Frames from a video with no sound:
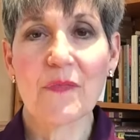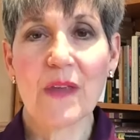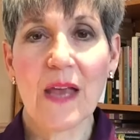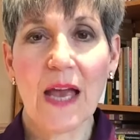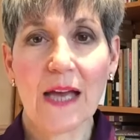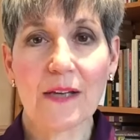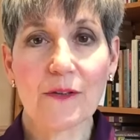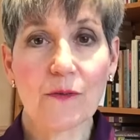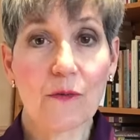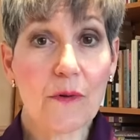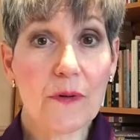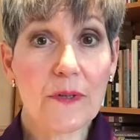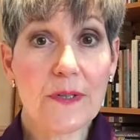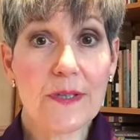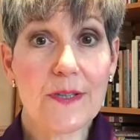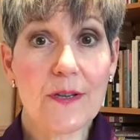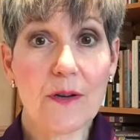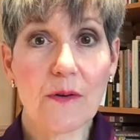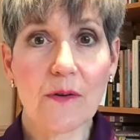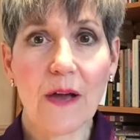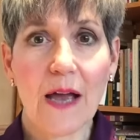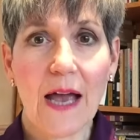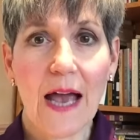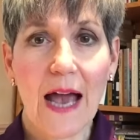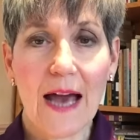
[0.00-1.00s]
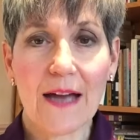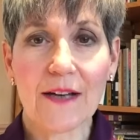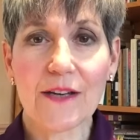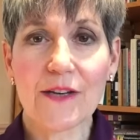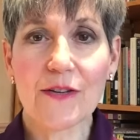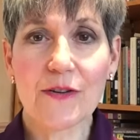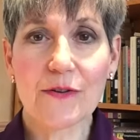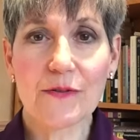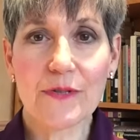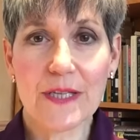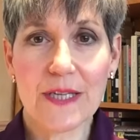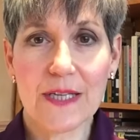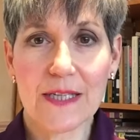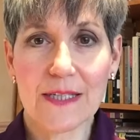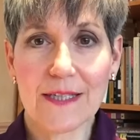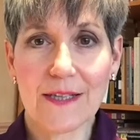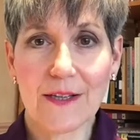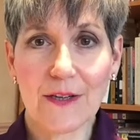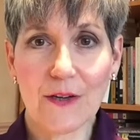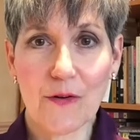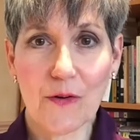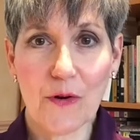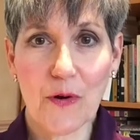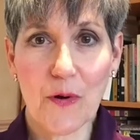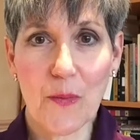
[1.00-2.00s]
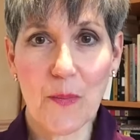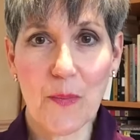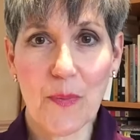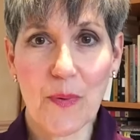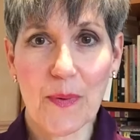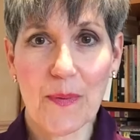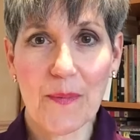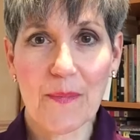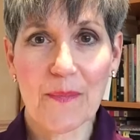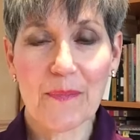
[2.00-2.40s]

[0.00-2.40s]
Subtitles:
and also how to use it in a group.